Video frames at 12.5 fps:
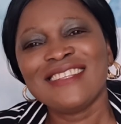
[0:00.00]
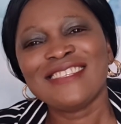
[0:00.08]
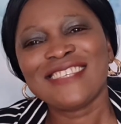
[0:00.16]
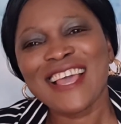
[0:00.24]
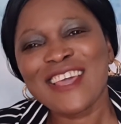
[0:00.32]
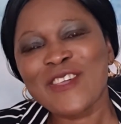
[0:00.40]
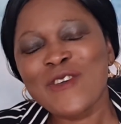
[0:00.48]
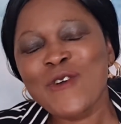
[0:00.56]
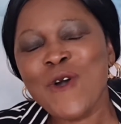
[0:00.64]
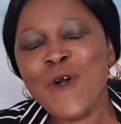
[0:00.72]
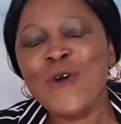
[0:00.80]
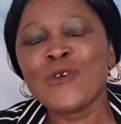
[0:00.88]
Thank
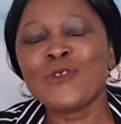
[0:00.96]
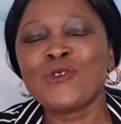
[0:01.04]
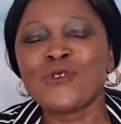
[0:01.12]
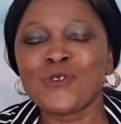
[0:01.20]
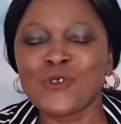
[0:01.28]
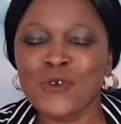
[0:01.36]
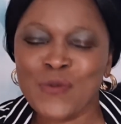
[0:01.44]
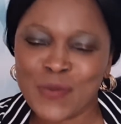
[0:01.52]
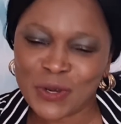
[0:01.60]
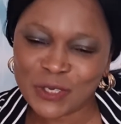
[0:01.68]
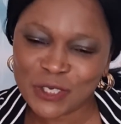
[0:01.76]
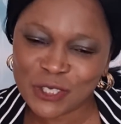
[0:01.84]
you all so
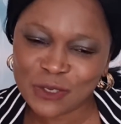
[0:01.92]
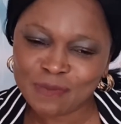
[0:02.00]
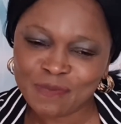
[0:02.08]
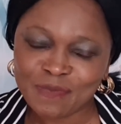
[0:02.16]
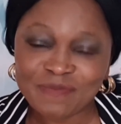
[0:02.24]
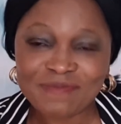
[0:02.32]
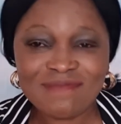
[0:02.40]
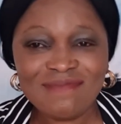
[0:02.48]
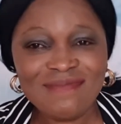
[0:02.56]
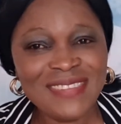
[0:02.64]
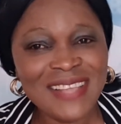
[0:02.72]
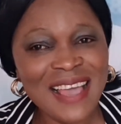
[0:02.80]
much.
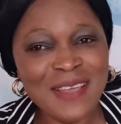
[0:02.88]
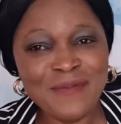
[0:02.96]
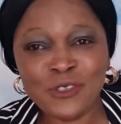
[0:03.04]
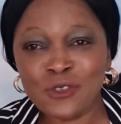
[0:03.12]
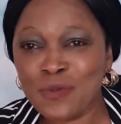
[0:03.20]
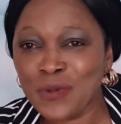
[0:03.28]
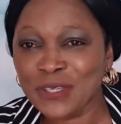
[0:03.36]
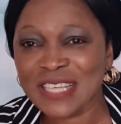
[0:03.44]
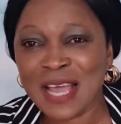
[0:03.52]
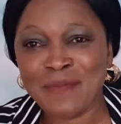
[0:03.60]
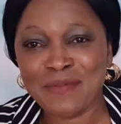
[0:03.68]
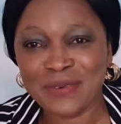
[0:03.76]
I so much
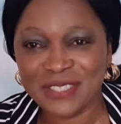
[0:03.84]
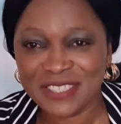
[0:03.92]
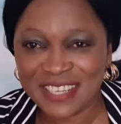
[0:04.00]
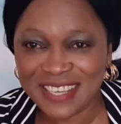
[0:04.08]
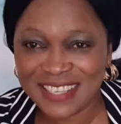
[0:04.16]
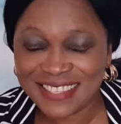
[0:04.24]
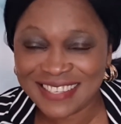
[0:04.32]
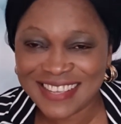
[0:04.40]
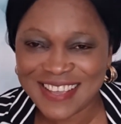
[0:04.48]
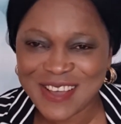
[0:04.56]
appreciate